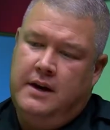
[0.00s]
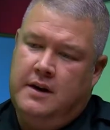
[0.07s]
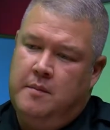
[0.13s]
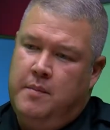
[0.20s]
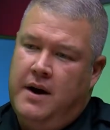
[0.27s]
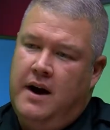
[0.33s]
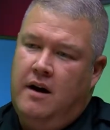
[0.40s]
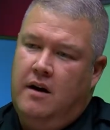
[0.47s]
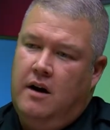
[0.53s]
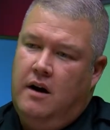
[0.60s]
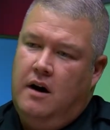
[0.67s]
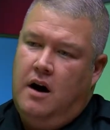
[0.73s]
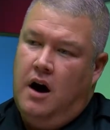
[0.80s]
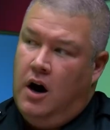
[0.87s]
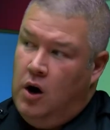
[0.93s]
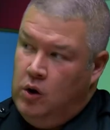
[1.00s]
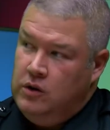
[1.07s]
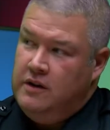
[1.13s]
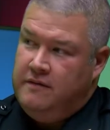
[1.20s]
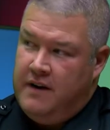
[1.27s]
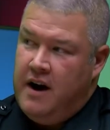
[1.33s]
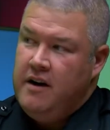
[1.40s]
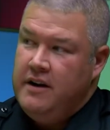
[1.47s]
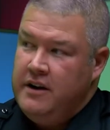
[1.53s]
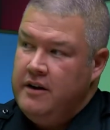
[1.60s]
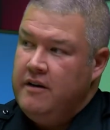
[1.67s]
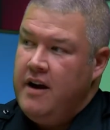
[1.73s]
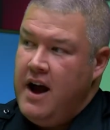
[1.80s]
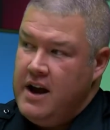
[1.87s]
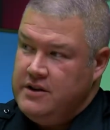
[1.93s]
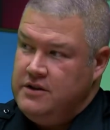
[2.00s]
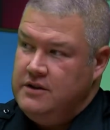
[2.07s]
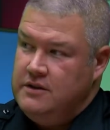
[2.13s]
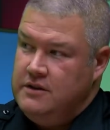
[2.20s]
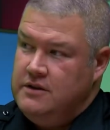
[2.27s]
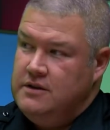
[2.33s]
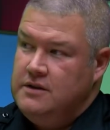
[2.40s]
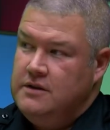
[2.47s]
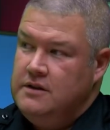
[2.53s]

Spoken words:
about all of our interactions.